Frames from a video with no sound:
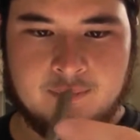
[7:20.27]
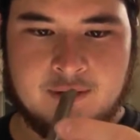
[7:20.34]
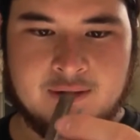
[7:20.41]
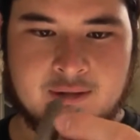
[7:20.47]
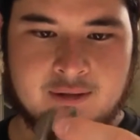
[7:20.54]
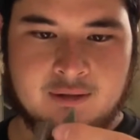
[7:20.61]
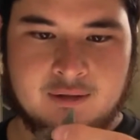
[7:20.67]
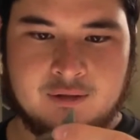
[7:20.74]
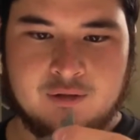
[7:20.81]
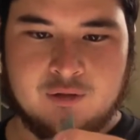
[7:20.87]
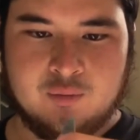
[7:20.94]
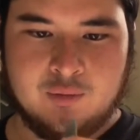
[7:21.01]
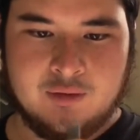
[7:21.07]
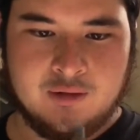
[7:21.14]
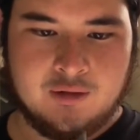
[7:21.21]
Basically, you
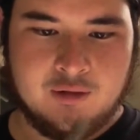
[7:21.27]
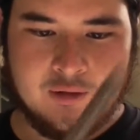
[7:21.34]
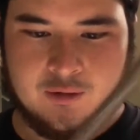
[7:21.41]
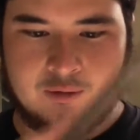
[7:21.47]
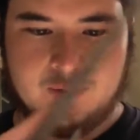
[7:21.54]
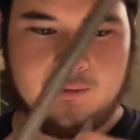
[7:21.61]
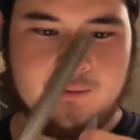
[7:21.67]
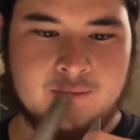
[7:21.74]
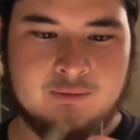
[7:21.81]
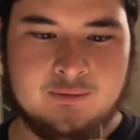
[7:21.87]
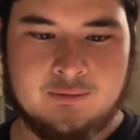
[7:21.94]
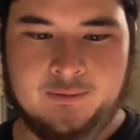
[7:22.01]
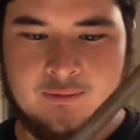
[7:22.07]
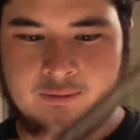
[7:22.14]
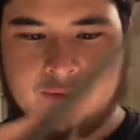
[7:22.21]
just want to go
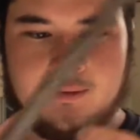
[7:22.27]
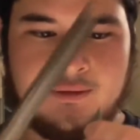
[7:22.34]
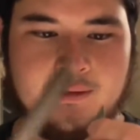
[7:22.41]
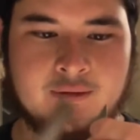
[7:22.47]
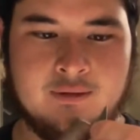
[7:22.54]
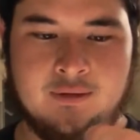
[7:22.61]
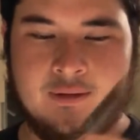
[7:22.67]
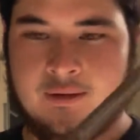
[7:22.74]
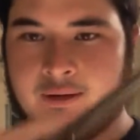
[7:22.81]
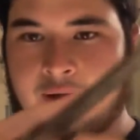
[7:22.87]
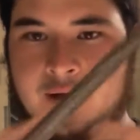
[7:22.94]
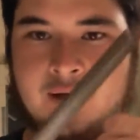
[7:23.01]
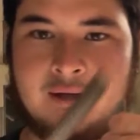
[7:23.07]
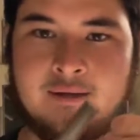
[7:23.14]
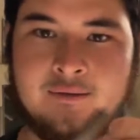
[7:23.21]

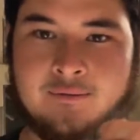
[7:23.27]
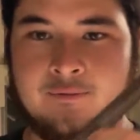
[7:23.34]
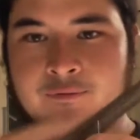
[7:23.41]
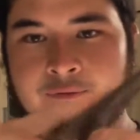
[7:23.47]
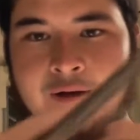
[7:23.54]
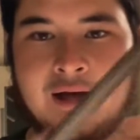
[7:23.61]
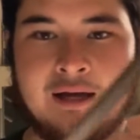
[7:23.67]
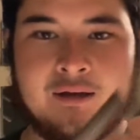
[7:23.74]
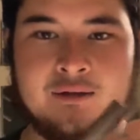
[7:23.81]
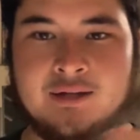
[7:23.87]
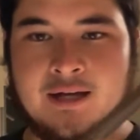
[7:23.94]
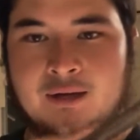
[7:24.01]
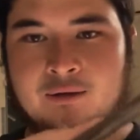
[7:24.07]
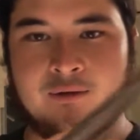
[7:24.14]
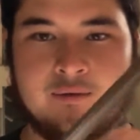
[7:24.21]
and file
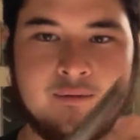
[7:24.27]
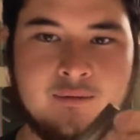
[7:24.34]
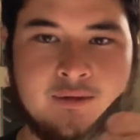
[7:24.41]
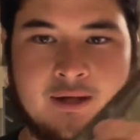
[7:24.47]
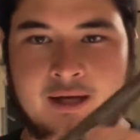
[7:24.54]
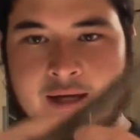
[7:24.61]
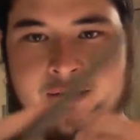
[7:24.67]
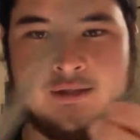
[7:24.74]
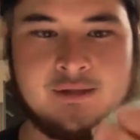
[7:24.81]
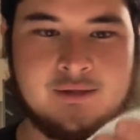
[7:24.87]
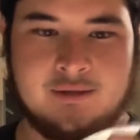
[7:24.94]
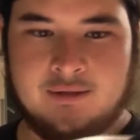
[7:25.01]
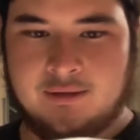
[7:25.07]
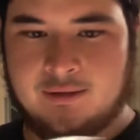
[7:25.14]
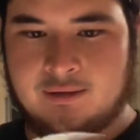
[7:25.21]
down the
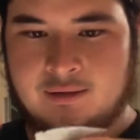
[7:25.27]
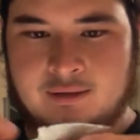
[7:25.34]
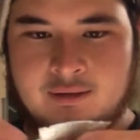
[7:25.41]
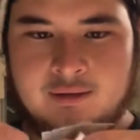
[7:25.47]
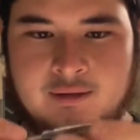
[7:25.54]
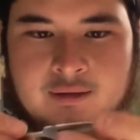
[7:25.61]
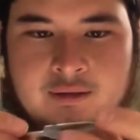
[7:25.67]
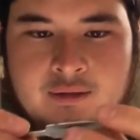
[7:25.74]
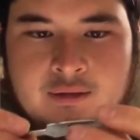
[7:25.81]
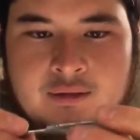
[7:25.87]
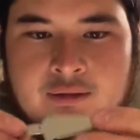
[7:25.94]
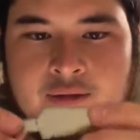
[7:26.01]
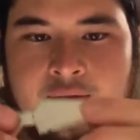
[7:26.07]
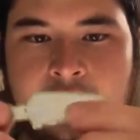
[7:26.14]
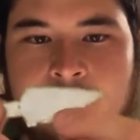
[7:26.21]
edges
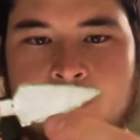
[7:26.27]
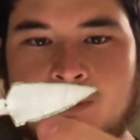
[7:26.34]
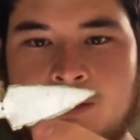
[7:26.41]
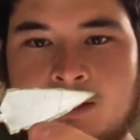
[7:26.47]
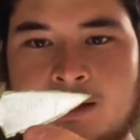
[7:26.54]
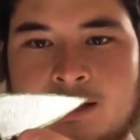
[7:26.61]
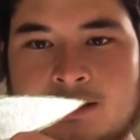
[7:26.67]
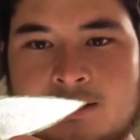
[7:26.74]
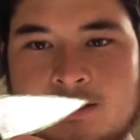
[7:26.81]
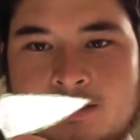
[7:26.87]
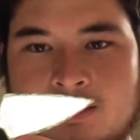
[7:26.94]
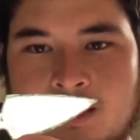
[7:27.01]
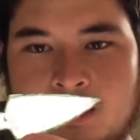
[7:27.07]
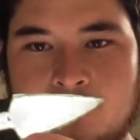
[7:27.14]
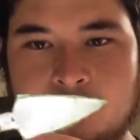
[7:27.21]
to bring the edges
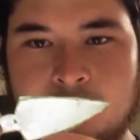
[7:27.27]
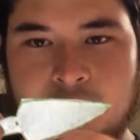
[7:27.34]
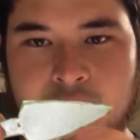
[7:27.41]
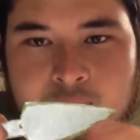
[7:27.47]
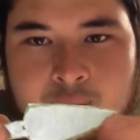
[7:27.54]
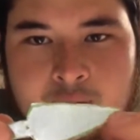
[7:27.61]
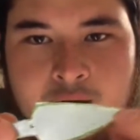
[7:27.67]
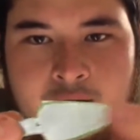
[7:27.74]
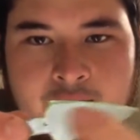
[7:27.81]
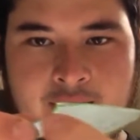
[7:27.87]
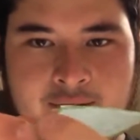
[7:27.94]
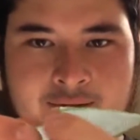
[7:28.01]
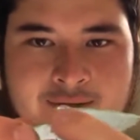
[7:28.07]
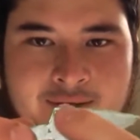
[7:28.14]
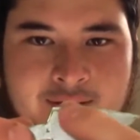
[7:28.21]
down to your
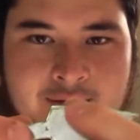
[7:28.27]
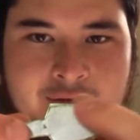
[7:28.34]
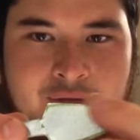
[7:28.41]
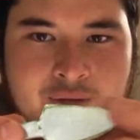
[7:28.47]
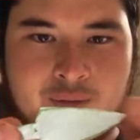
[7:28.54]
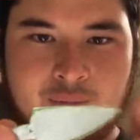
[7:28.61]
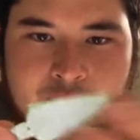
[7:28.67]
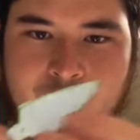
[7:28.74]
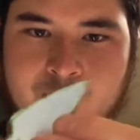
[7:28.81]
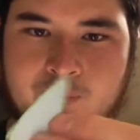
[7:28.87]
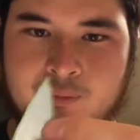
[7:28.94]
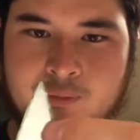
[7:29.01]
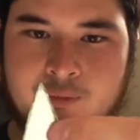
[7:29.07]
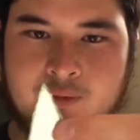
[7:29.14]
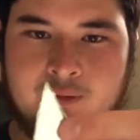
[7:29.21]
markings and to
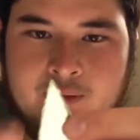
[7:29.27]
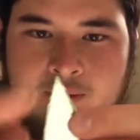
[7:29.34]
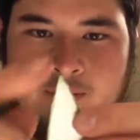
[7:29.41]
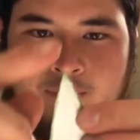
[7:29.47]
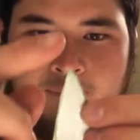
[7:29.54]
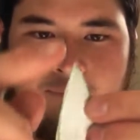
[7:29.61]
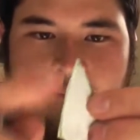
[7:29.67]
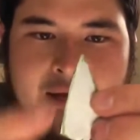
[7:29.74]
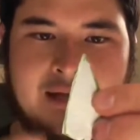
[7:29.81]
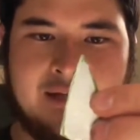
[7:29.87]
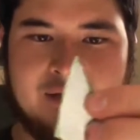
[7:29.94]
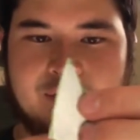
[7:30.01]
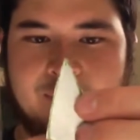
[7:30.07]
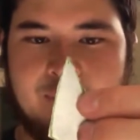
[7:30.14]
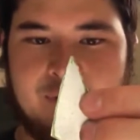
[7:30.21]

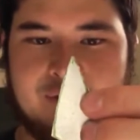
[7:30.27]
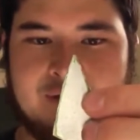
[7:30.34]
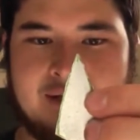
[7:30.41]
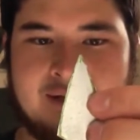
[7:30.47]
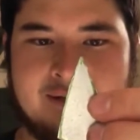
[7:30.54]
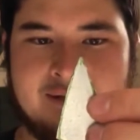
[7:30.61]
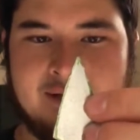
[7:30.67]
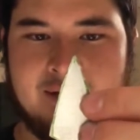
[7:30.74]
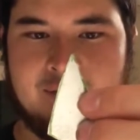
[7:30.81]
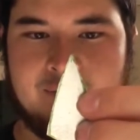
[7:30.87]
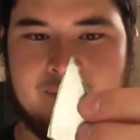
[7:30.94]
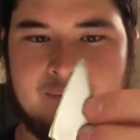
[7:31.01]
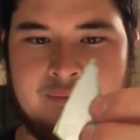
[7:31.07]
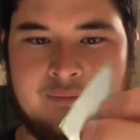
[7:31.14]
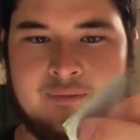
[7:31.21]
balance both sides out.
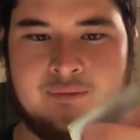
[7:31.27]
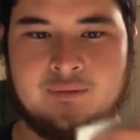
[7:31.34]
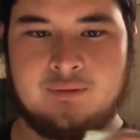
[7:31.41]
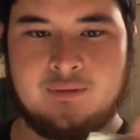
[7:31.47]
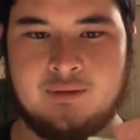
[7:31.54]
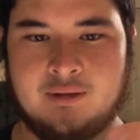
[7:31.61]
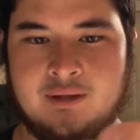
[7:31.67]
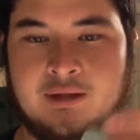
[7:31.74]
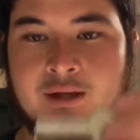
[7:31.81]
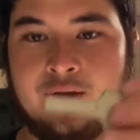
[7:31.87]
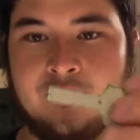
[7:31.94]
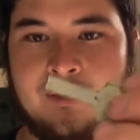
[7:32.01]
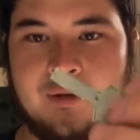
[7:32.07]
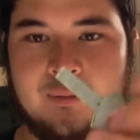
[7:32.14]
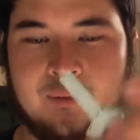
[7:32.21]
Another
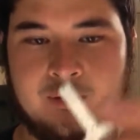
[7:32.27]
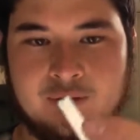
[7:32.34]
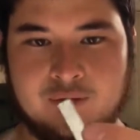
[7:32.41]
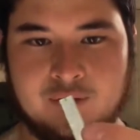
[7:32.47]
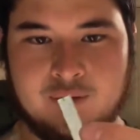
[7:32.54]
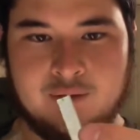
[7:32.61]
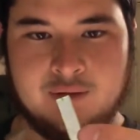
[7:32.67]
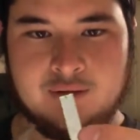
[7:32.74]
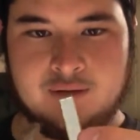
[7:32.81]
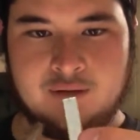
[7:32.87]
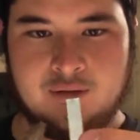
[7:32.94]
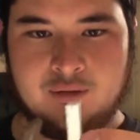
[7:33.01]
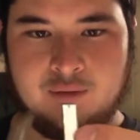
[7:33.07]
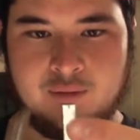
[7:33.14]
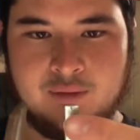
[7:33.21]
thing we're also going to
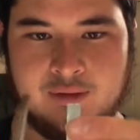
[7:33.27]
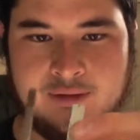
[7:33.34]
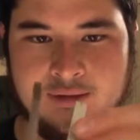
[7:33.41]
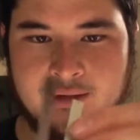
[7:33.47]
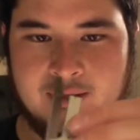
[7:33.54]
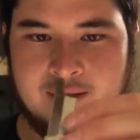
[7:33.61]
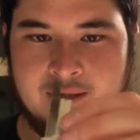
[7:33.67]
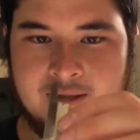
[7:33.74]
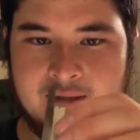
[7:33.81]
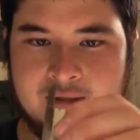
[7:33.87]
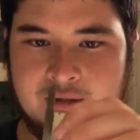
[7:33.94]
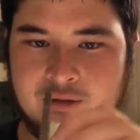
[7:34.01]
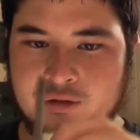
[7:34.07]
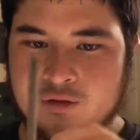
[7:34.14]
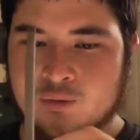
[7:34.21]
do is
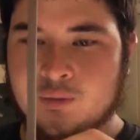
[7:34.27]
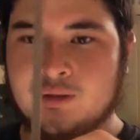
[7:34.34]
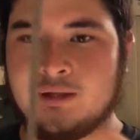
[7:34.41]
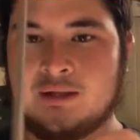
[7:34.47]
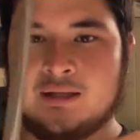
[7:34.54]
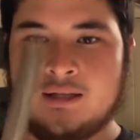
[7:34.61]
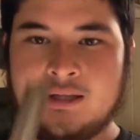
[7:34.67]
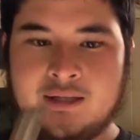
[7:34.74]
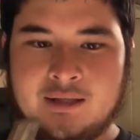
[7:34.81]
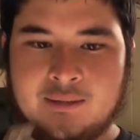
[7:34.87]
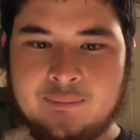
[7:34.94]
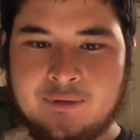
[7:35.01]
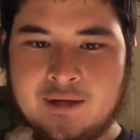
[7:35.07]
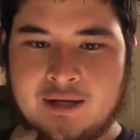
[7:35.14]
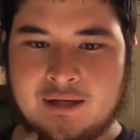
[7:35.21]
you just want to clean
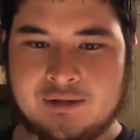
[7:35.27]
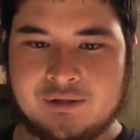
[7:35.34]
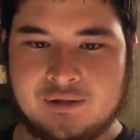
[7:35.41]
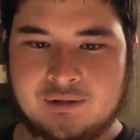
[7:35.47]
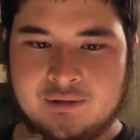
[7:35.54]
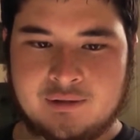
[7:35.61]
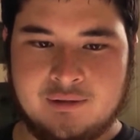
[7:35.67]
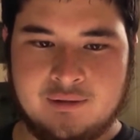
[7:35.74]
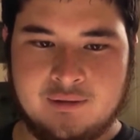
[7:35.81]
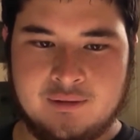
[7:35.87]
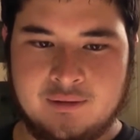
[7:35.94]
up the edges